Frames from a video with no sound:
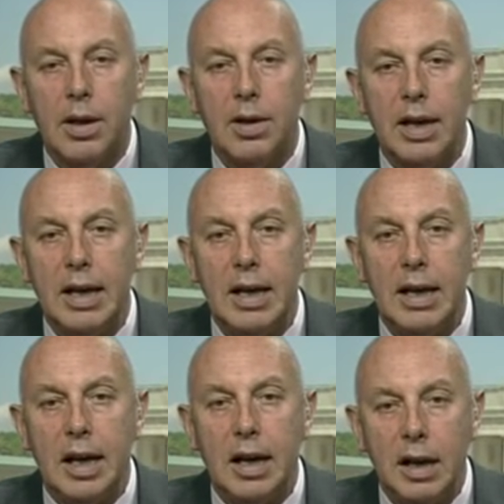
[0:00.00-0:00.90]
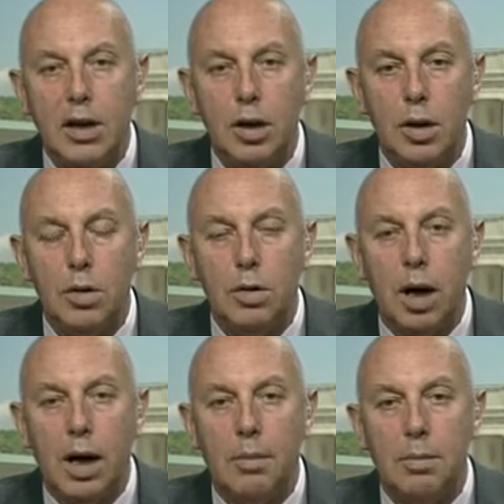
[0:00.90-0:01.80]
the EU
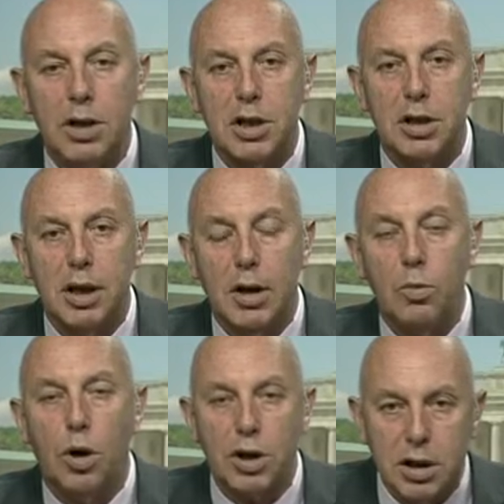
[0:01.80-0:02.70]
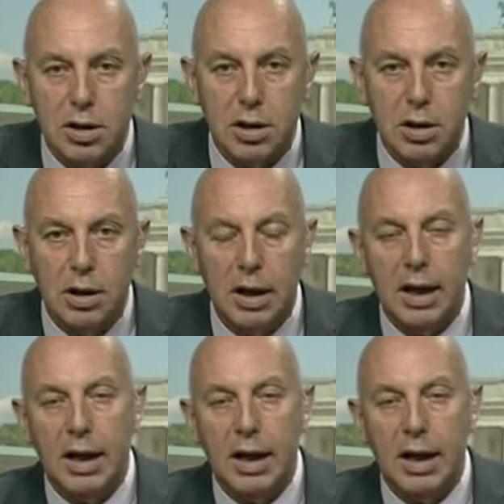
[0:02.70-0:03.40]
mission in Washington,